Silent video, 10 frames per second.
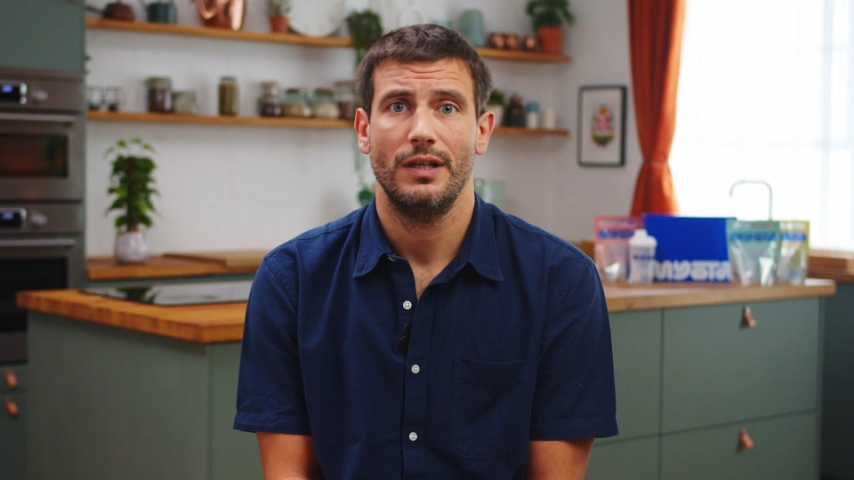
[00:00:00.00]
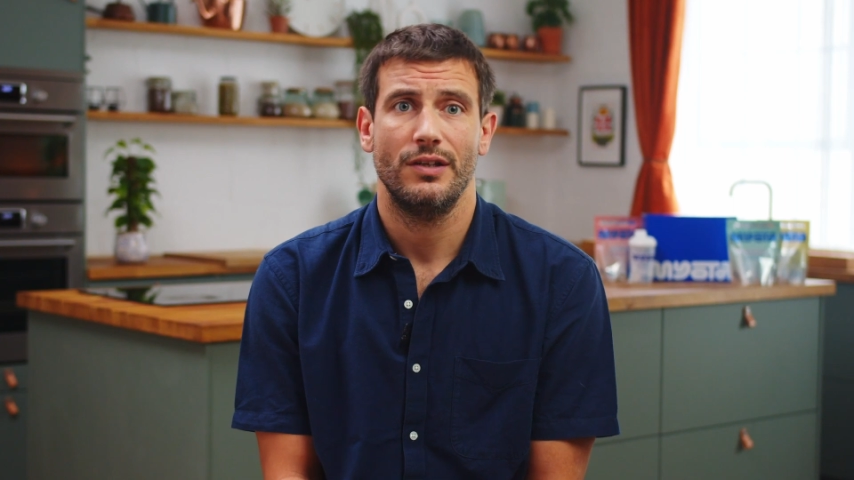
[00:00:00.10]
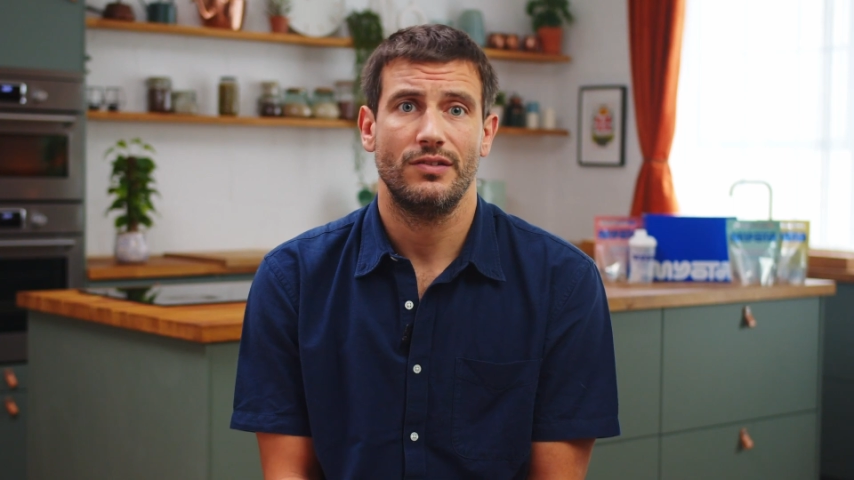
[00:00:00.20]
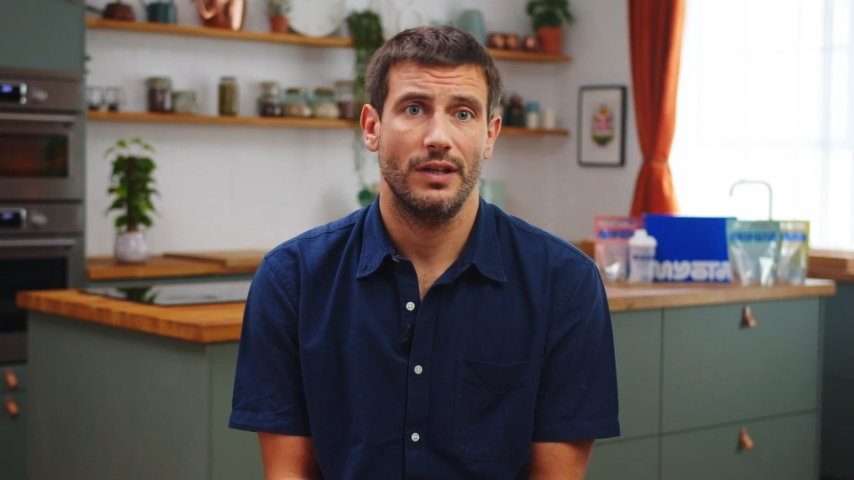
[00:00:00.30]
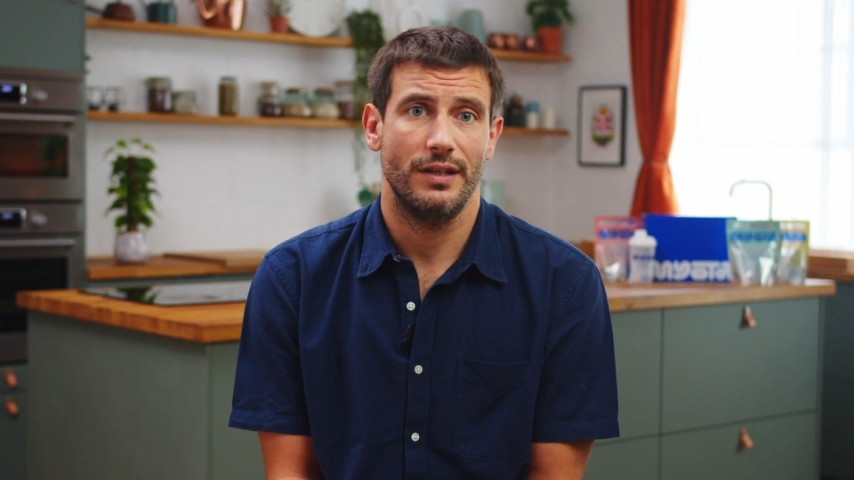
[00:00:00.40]

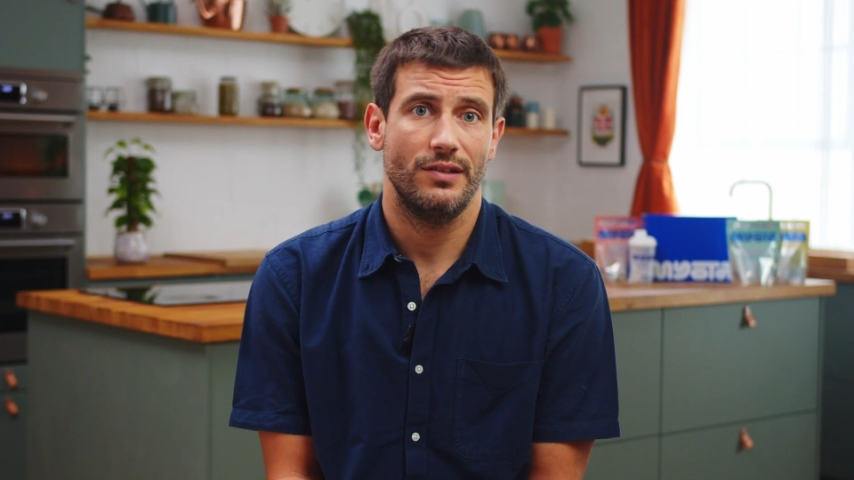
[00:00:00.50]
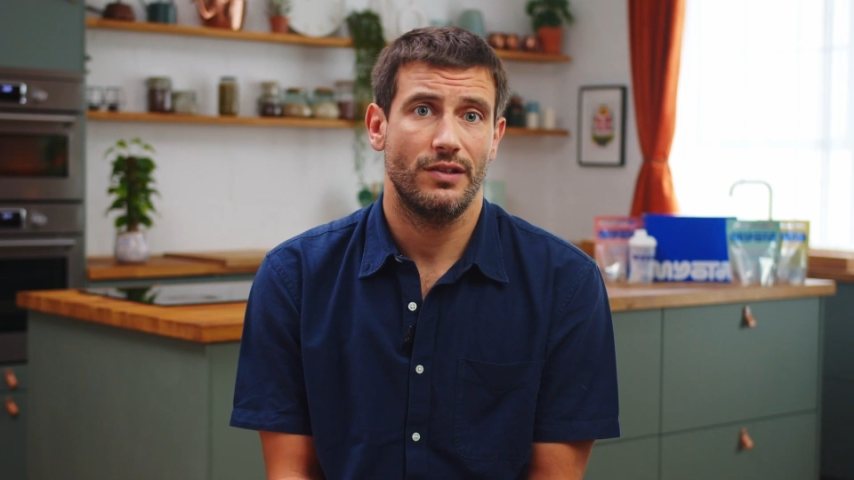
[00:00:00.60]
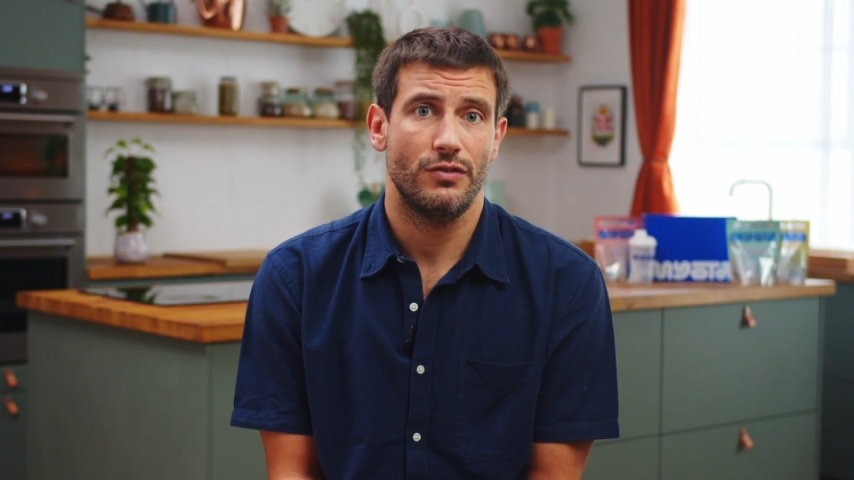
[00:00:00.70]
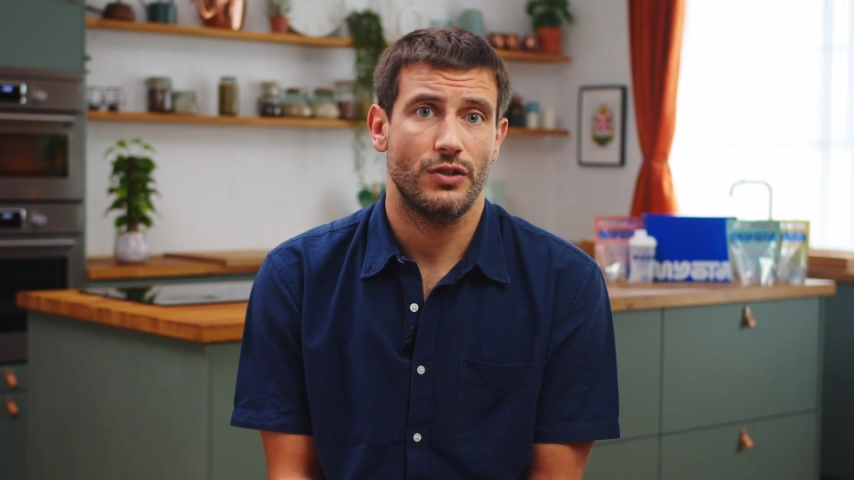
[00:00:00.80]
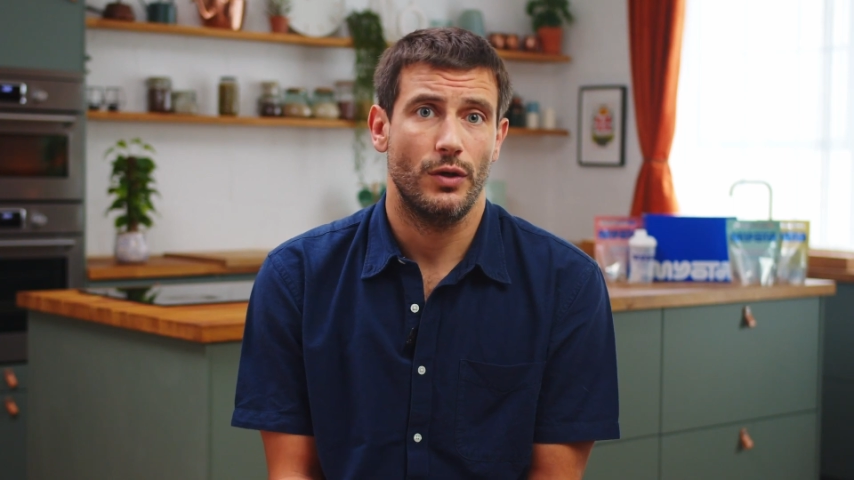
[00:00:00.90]
Studies
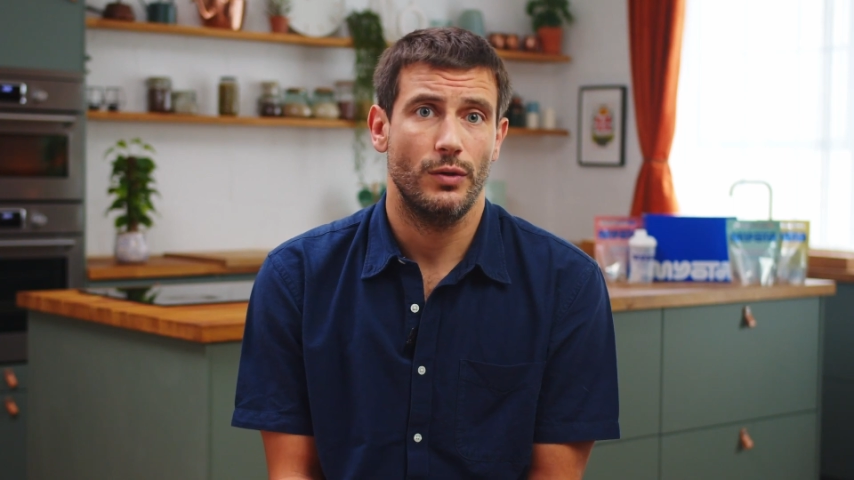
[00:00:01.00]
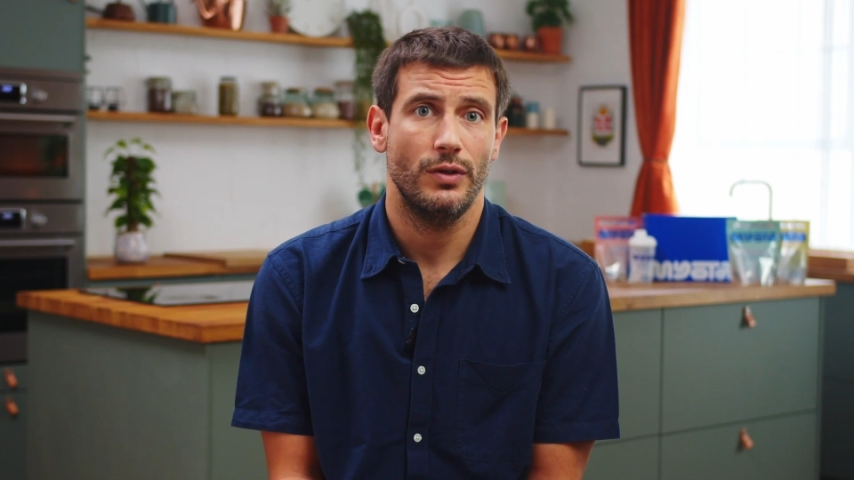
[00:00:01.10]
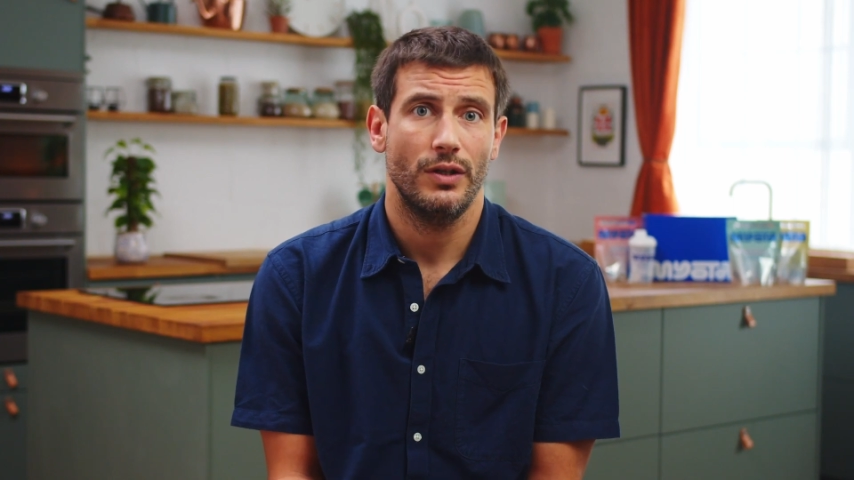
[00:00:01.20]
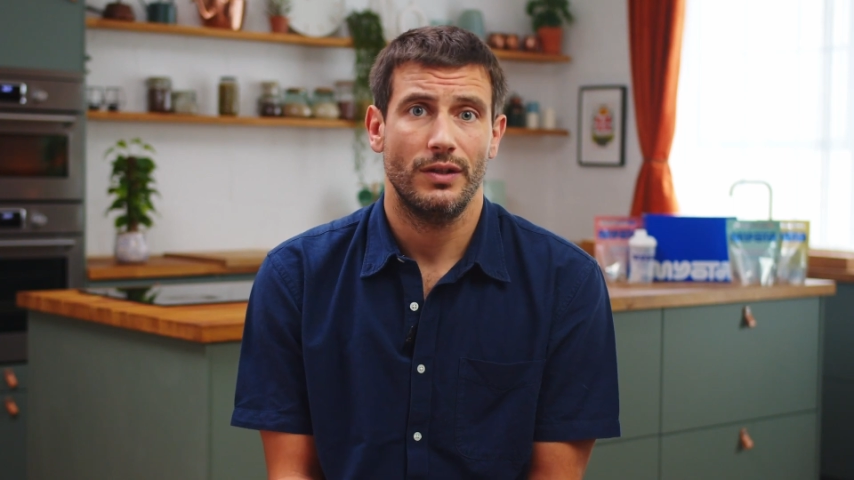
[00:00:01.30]
have shown